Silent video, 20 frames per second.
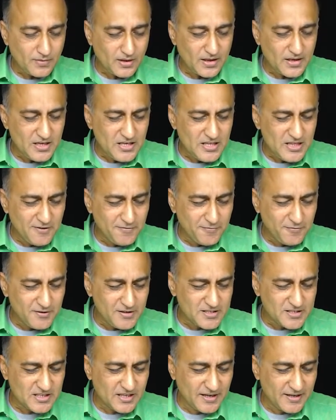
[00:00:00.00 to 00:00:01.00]
in the
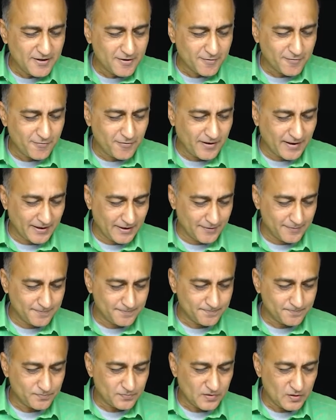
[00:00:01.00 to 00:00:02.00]
first header file,
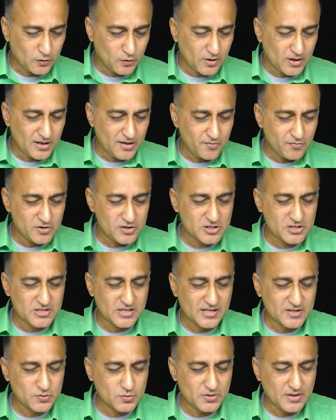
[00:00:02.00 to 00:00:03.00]
okay, which
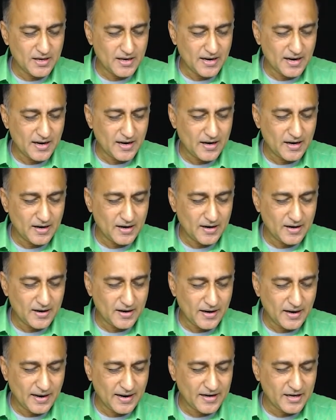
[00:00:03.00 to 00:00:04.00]
starts with the
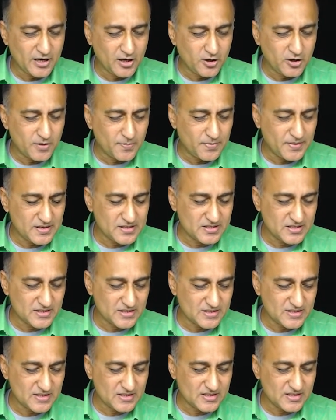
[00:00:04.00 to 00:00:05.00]
angular
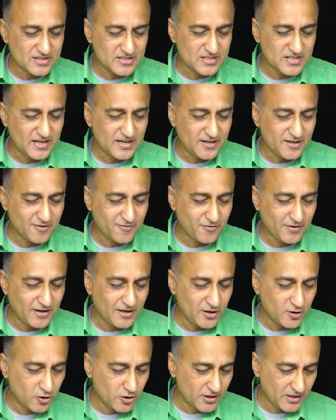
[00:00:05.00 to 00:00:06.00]
braces c header
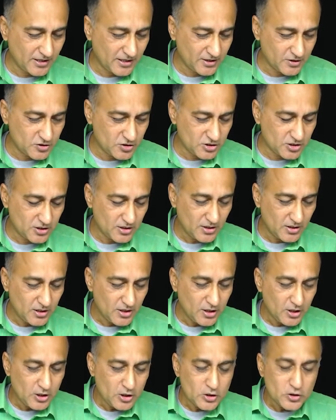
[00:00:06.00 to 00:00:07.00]
file.h.
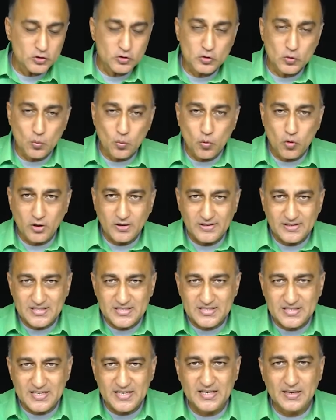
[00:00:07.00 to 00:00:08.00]
So what the
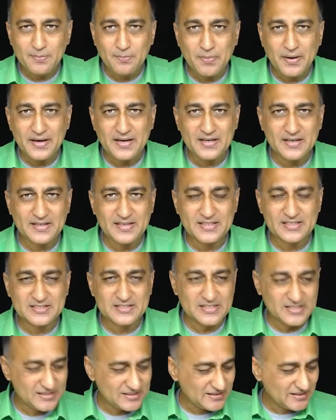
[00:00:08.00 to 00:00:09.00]
C compiler does
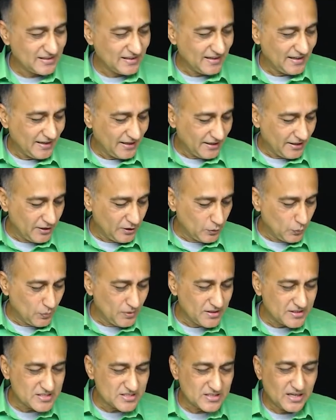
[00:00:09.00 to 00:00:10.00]
is it
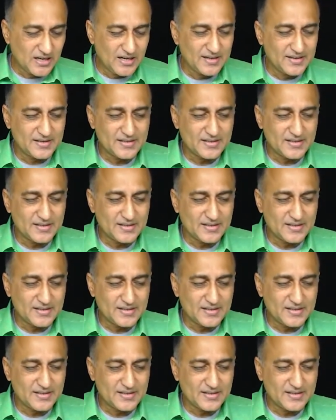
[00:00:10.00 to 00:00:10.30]
will start